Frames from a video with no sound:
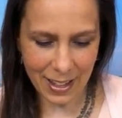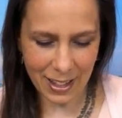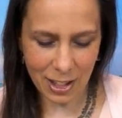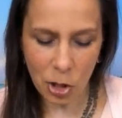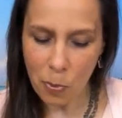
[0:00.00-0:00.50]

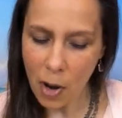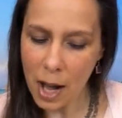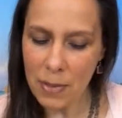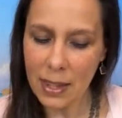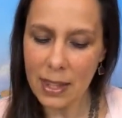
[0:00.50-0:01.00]
You
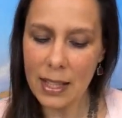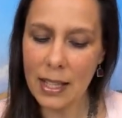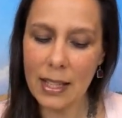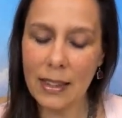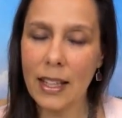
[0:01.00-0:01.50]
might be
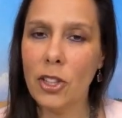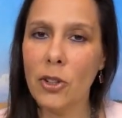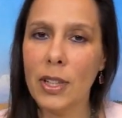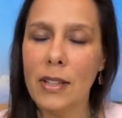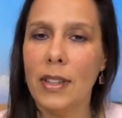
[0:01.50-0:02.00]
thinking that you're
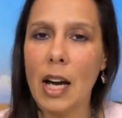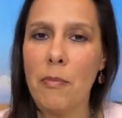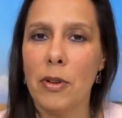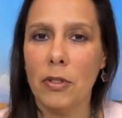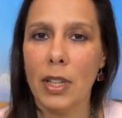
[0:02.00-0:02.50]
giving
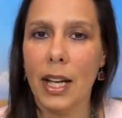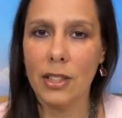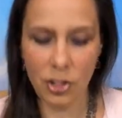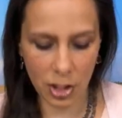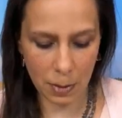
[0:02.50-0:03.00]
up on
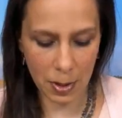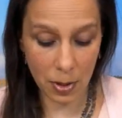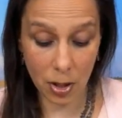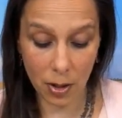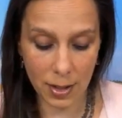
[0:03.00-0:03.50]
relationships
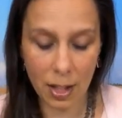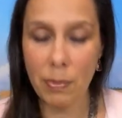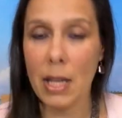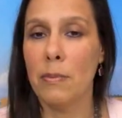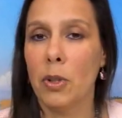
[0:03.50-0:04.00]
because other
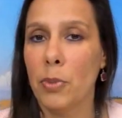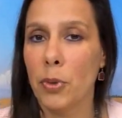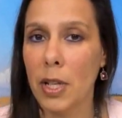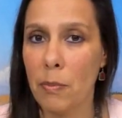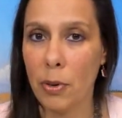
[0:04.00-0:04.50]
people are
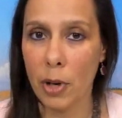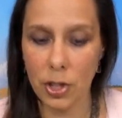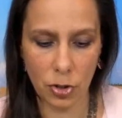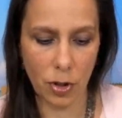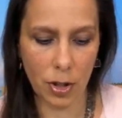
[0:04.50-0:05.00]
putting
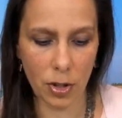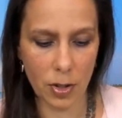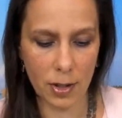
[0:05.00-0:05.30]
pressure on you.